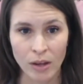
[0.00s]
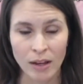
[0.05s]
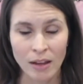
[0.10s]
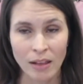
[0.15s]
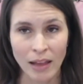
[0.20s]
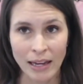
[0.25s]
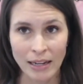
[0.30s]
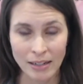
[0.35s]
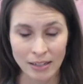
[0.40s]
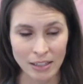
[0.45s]

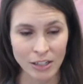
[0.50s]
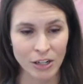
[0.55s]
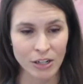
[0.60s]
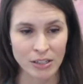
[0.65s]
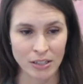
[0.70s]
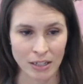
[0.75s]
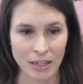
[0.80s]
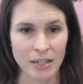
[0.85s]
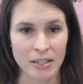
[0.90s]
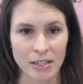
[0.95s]
like
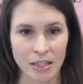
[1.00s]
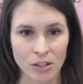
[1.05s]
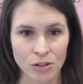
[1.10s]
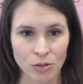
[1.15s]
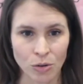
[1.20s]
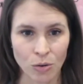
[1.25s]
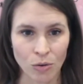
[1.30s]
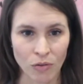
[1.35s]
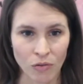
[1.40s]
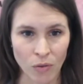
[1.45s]
seriously
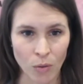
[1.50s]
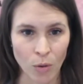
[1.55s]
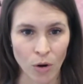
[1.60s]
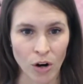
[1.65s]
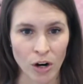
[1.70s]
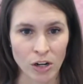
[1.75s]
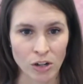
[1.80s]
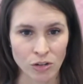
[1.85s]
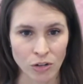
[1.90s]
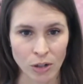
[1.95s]
essential
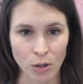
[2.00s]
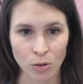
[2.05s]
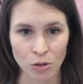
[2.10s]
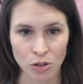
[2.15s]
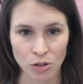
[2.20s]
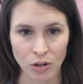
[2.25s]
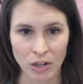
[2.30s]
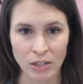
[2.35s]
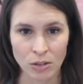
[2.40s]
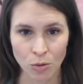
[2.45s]
for adrenal
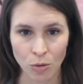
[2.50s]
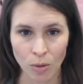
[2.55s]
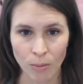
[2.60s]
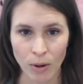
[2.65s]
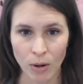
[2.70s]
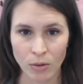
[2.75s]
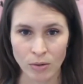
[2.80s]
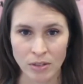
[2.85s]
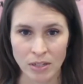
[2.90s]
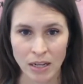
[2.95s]
stress
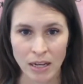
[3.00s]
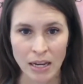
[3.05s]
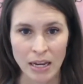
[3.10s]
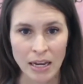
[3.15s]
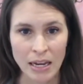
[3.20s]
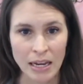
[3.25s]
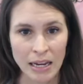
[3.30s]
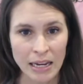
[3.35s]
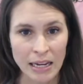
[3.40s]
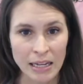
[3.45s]
hormones
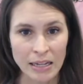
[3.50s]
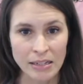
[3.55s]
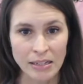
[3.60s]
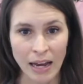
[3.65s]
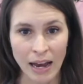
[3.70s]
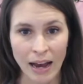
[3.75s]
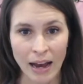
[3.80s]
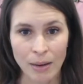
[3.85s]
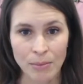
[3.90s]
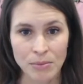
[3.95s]
in
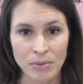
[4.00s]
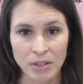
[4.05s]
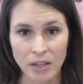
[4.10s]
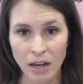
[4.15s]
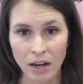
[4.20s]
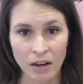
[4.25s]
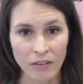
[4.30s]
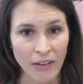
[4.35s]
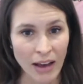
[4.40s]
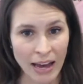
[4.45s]
times
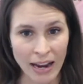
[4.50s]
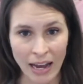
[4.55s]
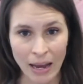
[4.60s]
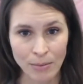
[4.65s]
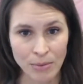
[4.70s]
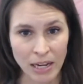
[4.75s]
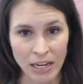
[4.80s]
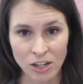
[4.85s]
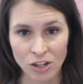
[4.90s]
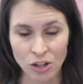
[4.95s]
of
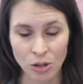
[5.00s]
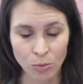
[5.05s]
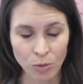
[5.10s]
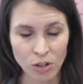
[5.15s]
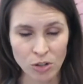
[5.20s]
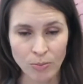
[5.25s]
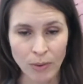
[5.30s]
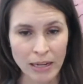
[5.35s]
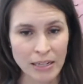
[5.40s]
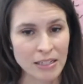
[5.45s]
adaptation,
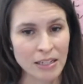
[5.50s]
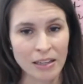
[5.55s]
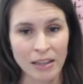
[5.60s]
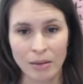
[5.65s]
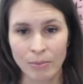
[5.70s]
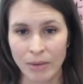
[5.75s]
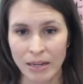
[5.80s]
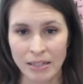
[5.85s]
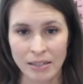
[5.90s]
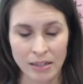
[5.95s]
which basically
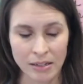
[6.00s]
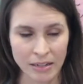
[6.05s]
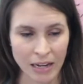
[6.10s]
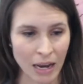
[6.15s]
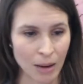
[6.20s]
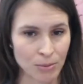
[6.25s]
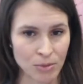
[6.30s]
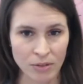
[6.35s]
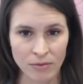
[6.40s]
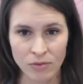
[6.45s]
means in
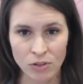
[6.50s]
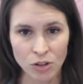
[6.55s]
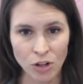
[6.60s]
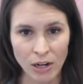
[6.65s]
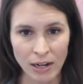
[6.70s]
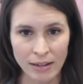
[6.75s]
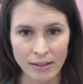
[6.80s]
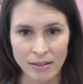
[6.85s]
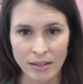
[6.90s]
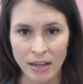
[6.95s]
times of
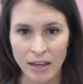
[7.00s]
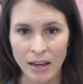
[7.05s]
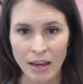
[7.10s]
stress.